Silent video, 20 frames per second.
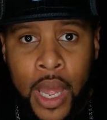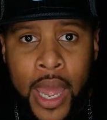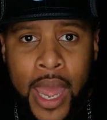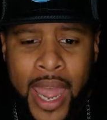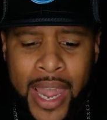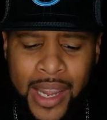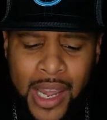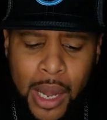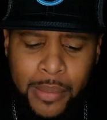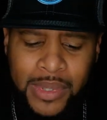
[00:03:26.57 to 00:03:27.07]

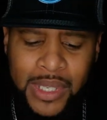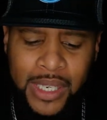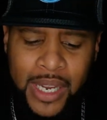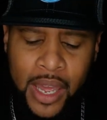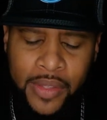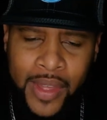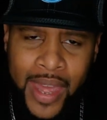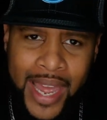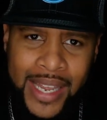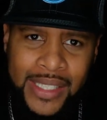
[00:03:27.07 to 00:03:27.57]
and come
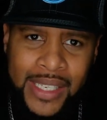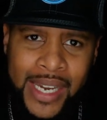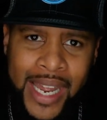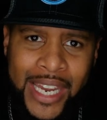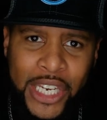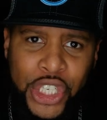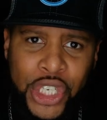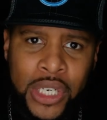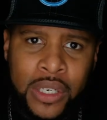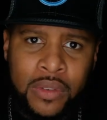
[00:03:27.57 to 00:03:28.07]
together as a
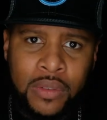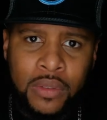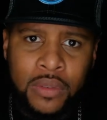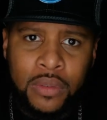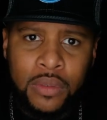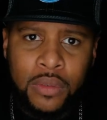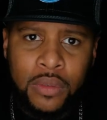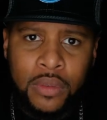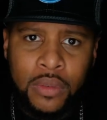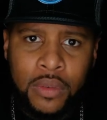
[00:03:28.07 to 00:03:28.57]
nation
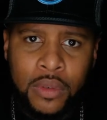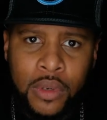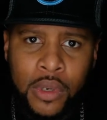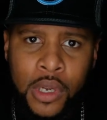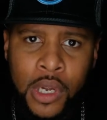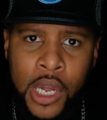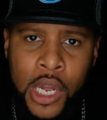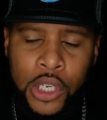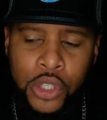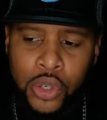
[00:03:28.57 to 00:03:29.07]

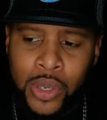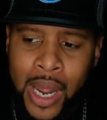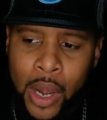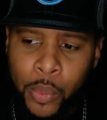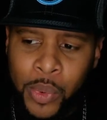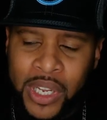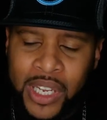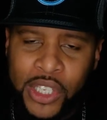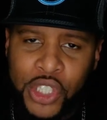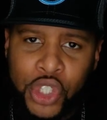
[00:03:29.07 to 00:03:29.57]
so that
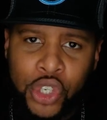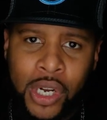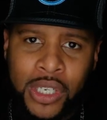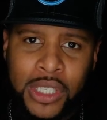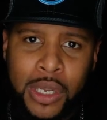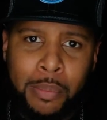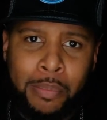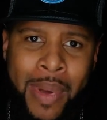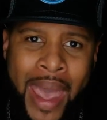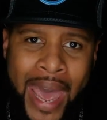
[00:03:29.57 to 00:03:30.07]
we can start
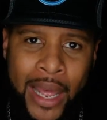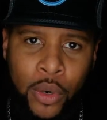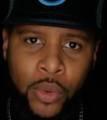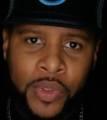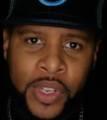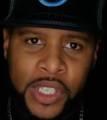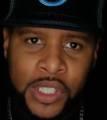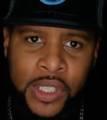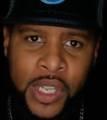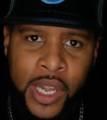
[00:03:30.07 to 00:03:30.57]
to battle
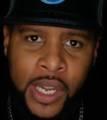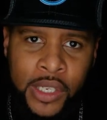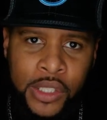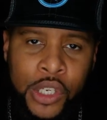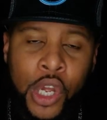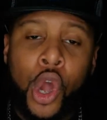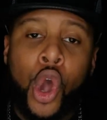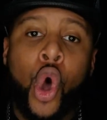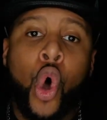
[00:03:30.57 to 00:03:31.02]
these things.